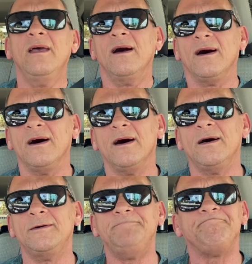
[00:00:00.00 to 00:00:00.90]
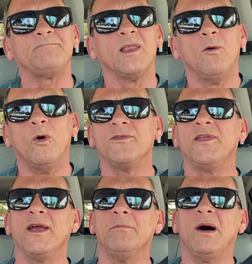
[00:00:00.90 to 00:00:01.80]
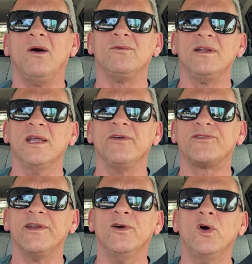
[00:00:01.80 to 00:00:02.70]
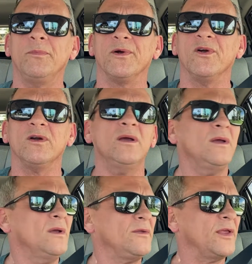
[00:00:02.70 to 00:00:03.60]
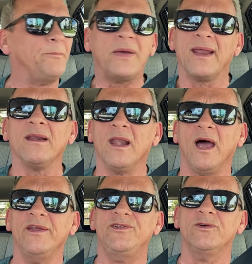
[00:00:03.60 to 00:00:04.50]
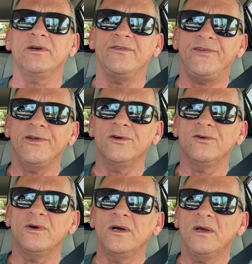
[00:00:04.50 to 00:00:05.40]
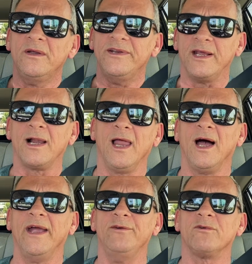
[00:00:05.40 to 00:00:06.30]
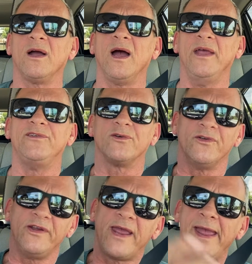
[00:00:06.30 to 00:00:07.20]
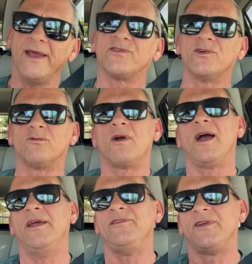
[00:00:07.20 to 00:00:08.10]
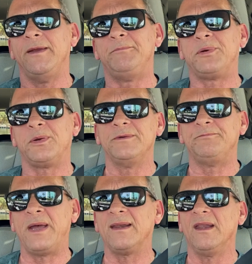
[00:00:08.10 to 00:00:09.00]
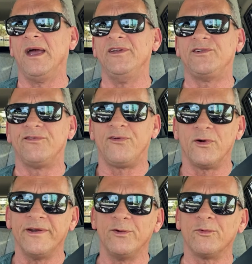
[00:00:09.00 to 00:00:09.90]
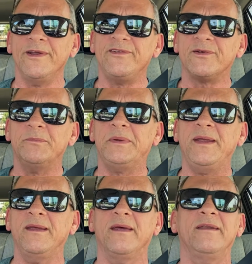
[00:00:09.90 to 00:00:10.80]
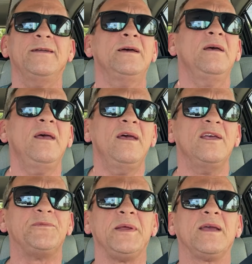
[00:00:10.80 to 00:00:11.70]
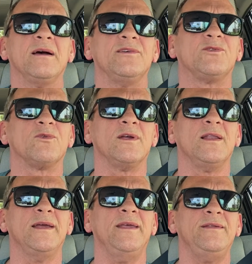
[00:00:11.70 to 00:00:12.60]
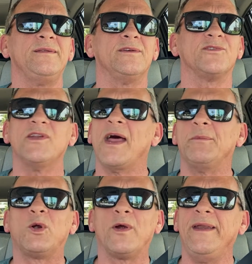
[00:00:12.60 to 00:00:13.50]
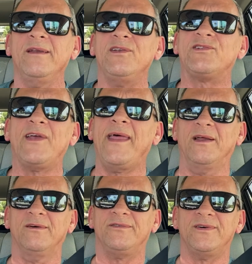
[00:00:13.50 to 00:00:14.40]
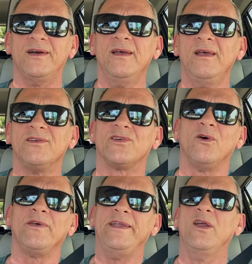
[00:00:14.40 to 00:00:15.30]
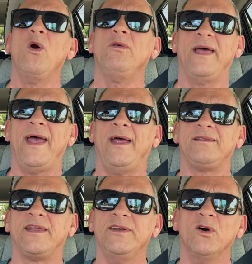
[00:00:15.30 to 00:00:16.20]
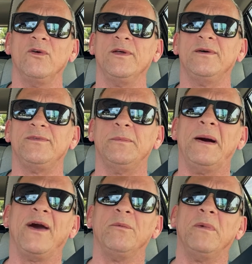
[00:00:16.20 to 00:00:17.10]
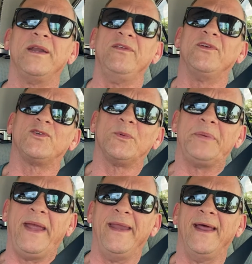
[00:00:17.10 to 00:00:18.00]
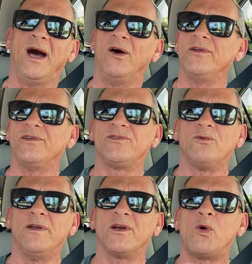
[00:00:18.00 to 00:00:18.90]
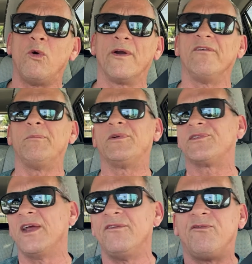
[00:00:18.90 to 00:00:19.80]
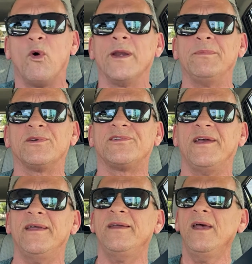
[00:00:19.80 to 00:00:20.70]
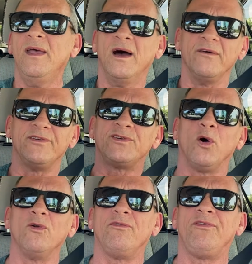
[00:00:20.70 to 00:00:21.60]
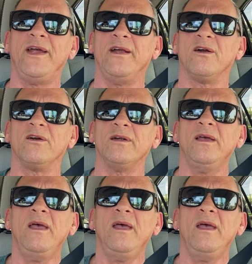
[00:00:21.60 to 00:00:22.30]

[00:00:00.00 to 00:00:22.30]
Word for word: Uh, one thing about Lyft and Uber, they penalize you if you decline rides or you cancel rides. They penalize you for it. And the reason being, is because really there's not a great incentive. So they know that. They know the, the amount of money that they're paying out is what a quarter of a percent, 40% of the total fare.